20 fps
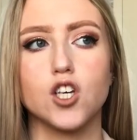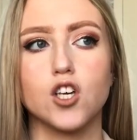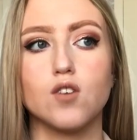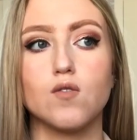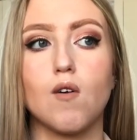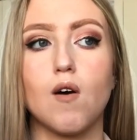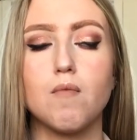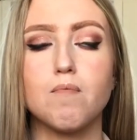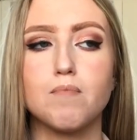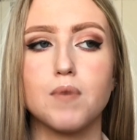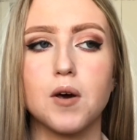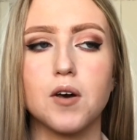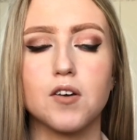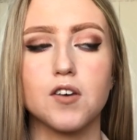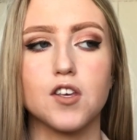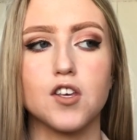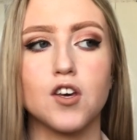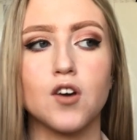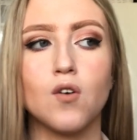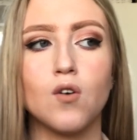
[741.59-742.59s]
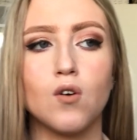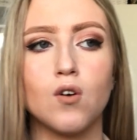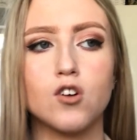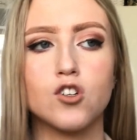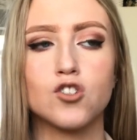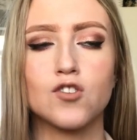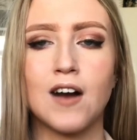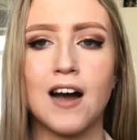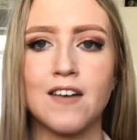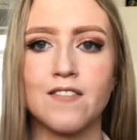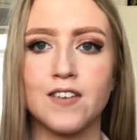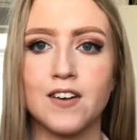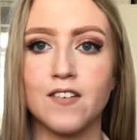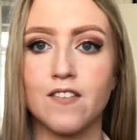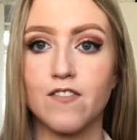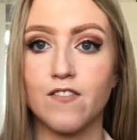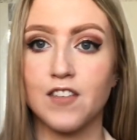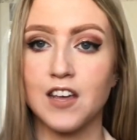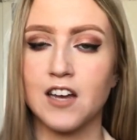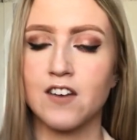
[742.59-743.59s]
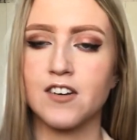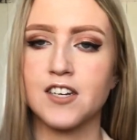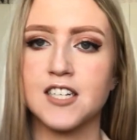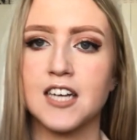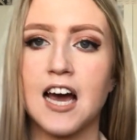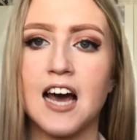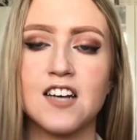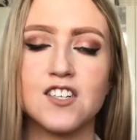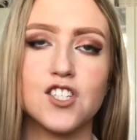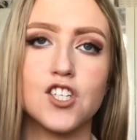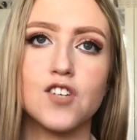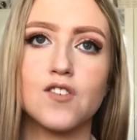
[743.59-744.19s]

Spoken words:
To book your driving theory test,